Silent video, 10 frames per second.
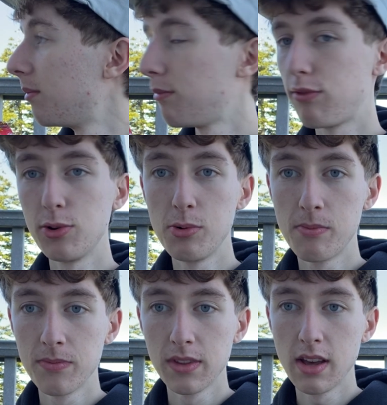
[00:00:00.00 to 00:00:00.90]
fruit,
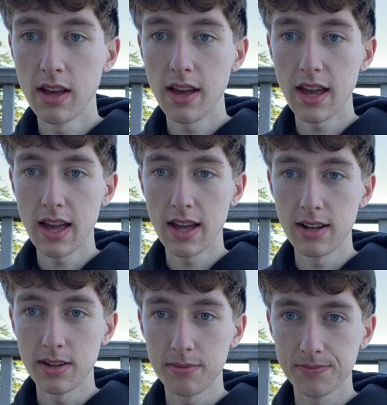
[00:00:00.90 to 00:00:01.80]

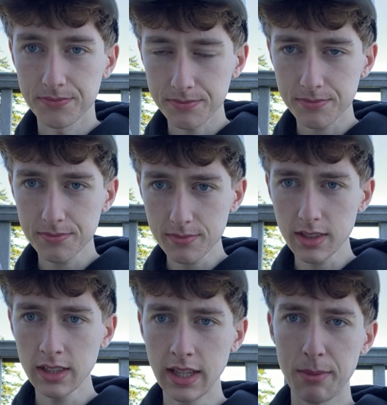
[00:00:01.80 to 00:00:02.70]
and yeah.